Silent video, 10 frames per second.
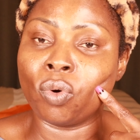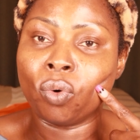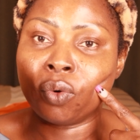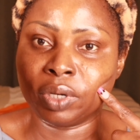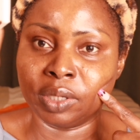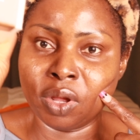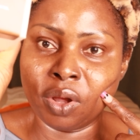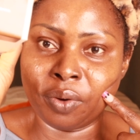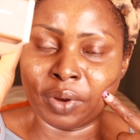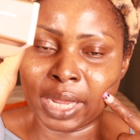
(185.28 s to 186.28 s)
cool
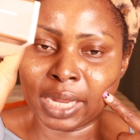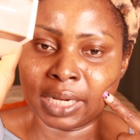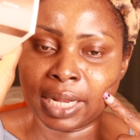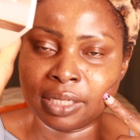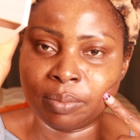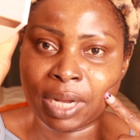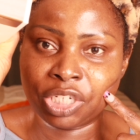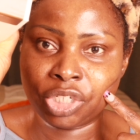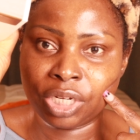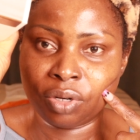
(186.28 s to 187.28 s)
okay that is my
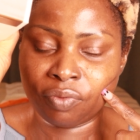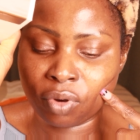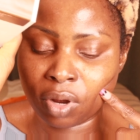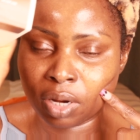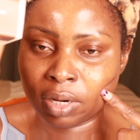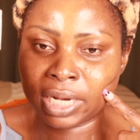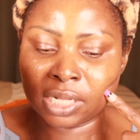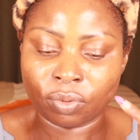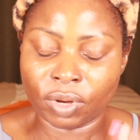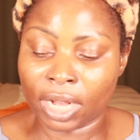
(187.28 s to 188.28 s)
shade of color that
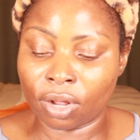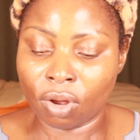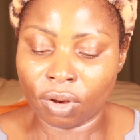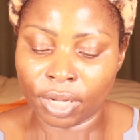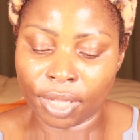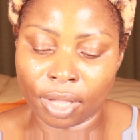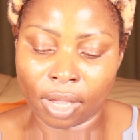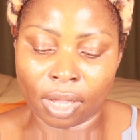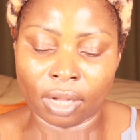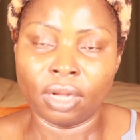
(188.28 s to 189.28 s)
is what i got
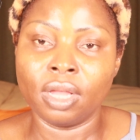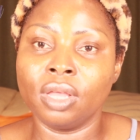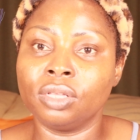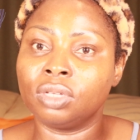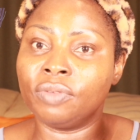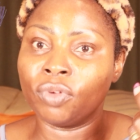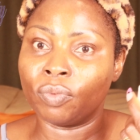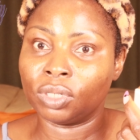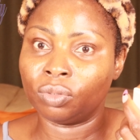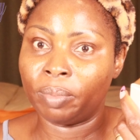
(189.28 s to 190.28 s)
here so if you
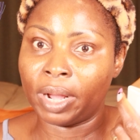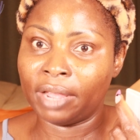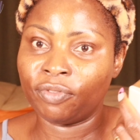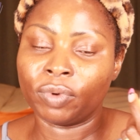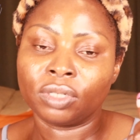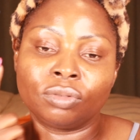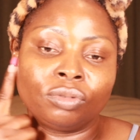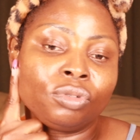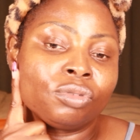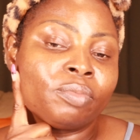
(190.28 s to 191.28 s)
want to buy if you want
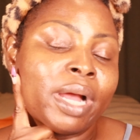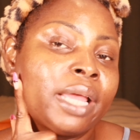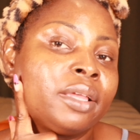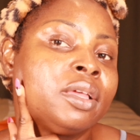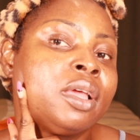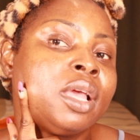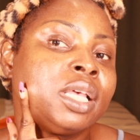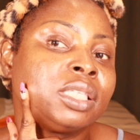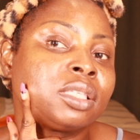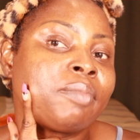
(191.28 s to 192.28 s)
to use my
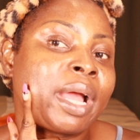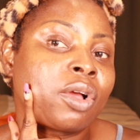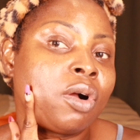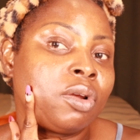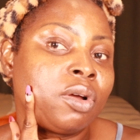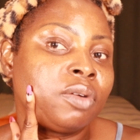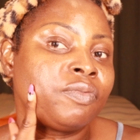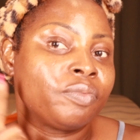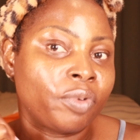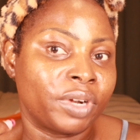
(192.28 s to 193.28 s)
my color
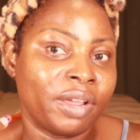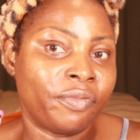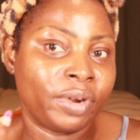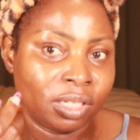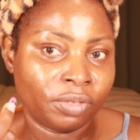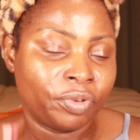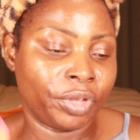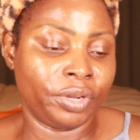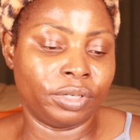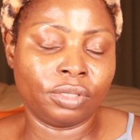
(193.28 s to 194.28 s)
for reference for
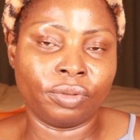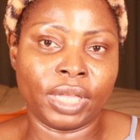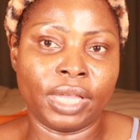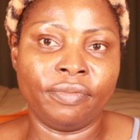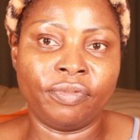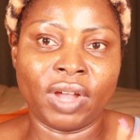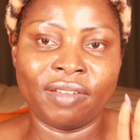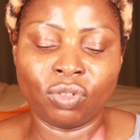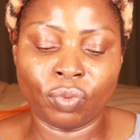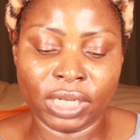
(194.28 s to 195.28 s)
yours okay
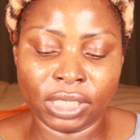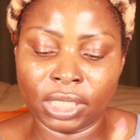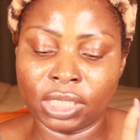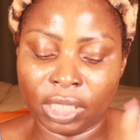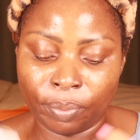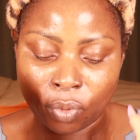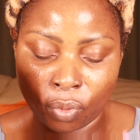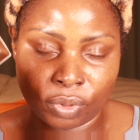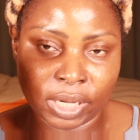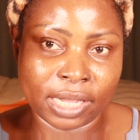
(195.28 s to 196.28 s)
520 deep
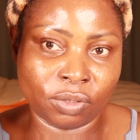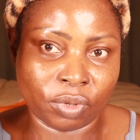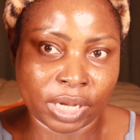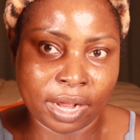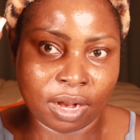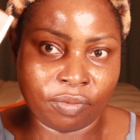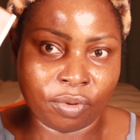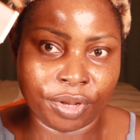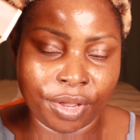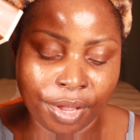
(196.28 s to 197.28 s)
cool that is what i have
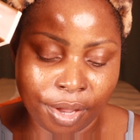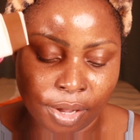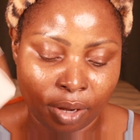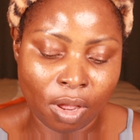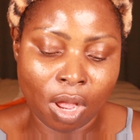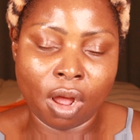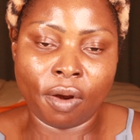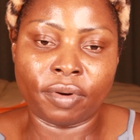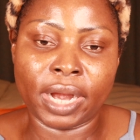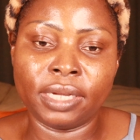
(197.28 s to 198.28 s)
here
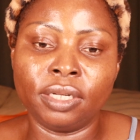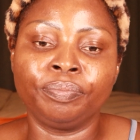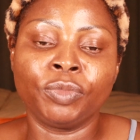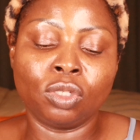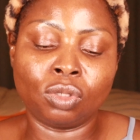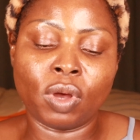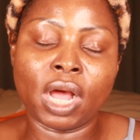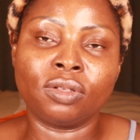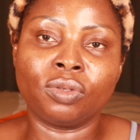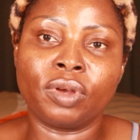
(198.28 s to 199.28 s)
all right so
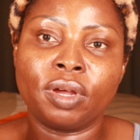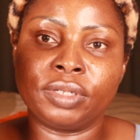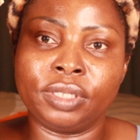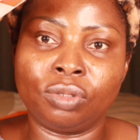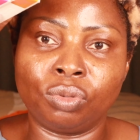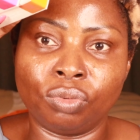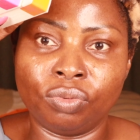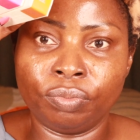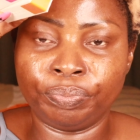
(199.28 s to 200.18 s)
i also got these two